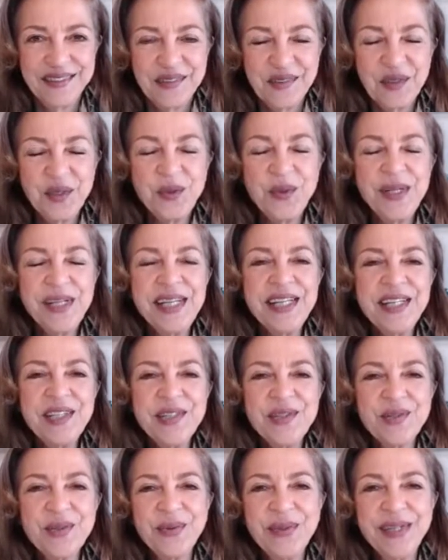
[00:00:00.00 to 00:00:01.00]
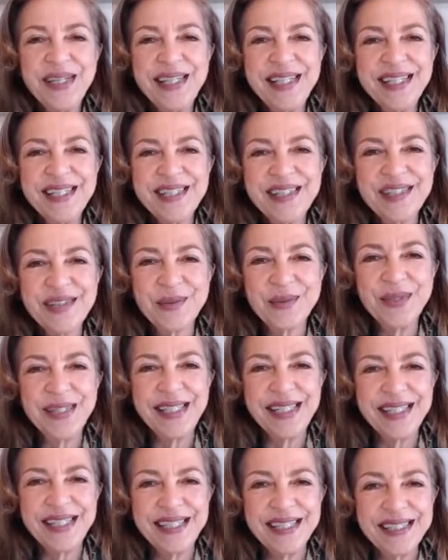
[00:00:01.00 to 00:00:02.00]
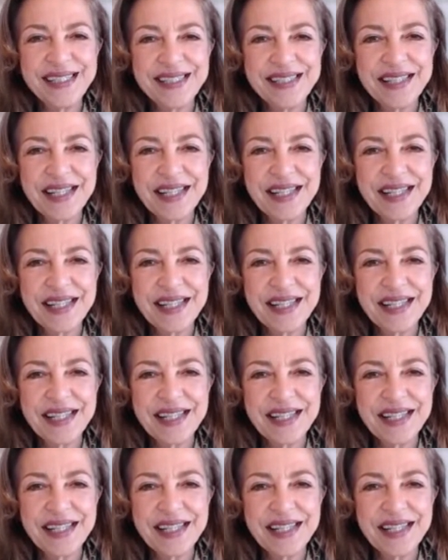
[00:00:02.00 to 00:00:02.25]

Greetings, greetings, greetings,